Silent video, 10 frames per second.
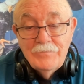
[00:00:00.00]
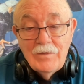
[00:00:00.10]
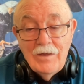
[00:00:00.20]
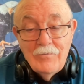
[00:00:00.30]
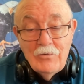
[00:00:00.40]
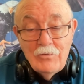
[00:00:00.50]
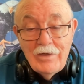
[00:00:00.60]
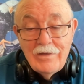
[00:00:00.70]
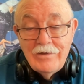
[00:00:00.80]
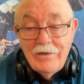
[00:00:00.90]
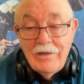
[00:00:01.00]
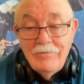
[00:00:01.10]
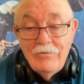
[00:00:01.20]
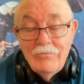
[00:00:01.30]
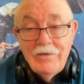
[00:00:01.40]
I mean, we got
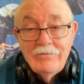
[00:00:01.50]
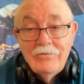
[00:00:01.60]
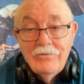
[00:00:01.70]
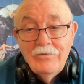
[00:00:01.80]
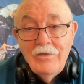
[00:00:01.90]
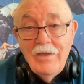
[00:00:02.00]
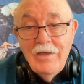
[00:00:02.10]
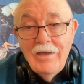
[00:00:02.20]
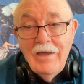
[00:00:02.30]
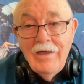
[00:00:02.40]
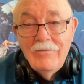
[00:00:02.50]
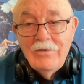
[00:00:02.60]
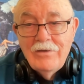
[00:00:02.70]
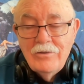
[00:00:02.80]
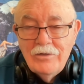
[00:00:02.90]
Navy vessels
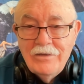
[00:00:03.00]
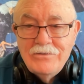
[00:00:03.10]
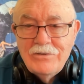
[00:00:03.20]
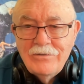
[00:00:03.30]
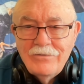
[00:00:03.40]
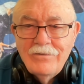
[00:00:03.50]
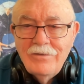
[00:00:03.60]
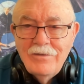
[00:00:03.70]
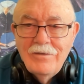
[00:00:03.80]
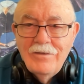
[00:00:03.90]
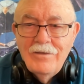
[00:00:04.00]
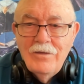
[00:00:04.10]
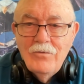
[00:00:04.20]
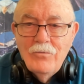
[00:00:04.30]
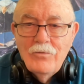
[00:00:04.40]
having collisions
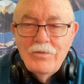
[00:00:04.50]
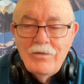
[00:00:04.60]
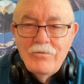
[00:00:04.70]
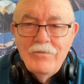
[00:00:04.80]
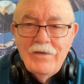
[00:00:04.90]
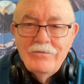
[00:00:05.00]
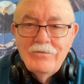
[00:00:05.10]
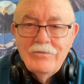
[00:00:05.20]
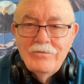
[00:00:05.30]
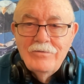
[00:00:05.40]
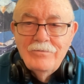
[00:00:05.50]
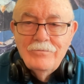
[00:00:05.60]
with other vessels.